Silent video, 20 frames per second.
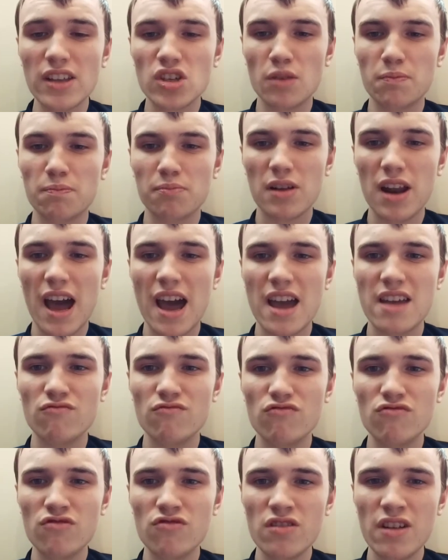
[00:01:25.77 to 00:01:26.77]

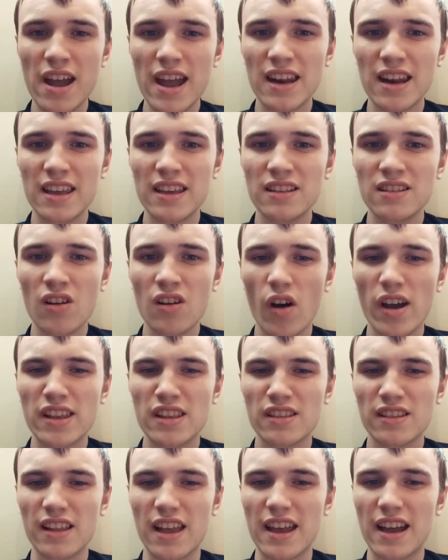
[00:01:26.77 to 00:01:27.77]
playing really
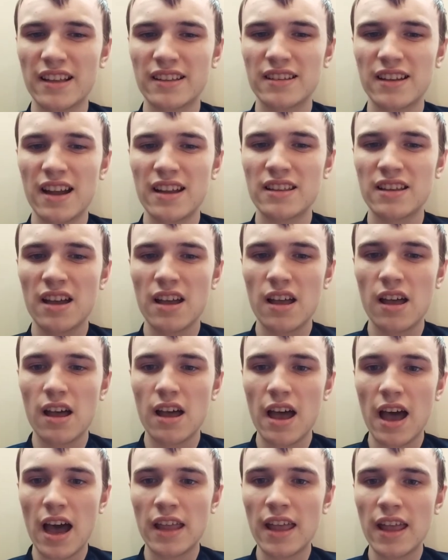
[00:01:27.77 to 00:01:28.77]
nicely, and then
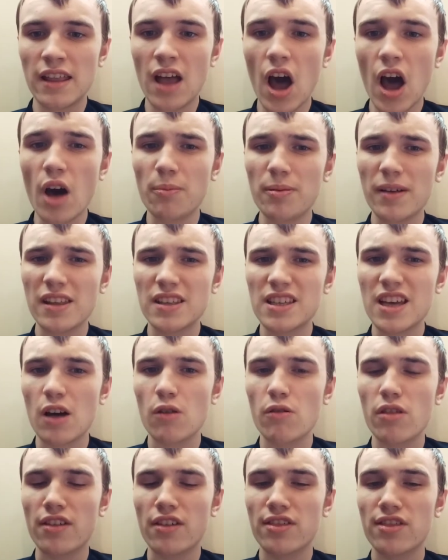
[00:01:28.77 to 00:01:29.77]
up until
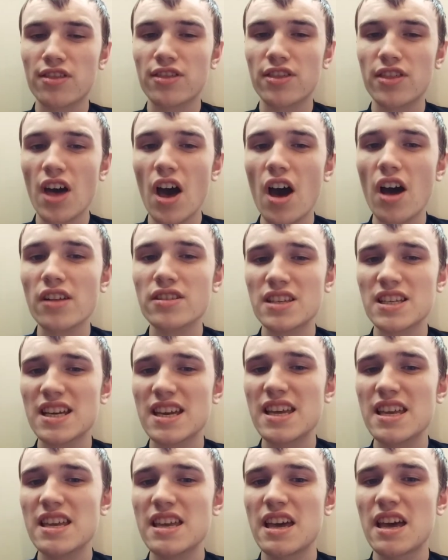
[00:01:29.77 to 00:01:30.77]
the
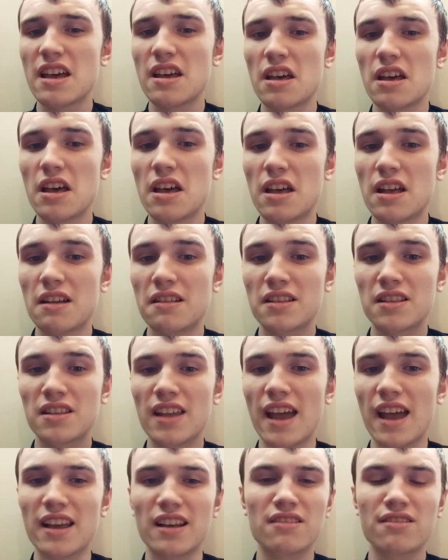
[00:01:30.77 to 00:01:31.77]
36th,
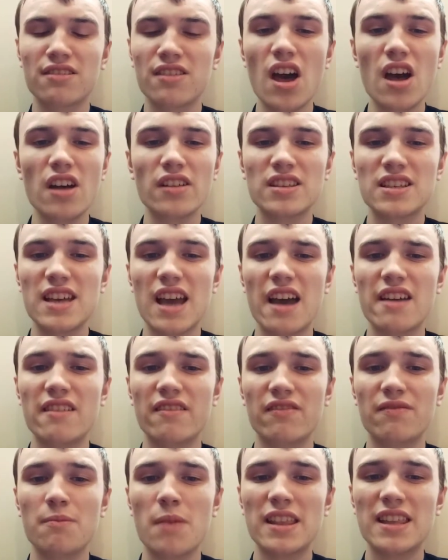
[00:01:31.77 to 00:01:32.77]

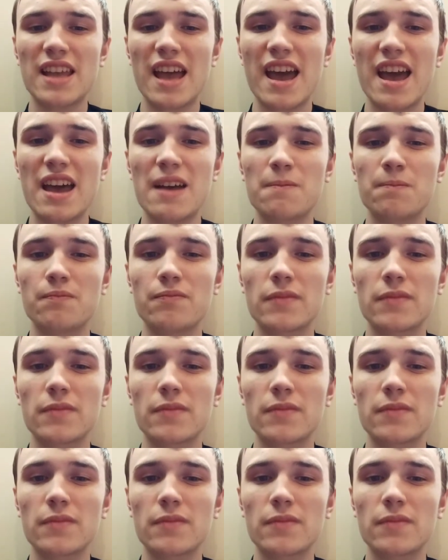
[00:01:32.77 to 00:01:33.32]
38th minute,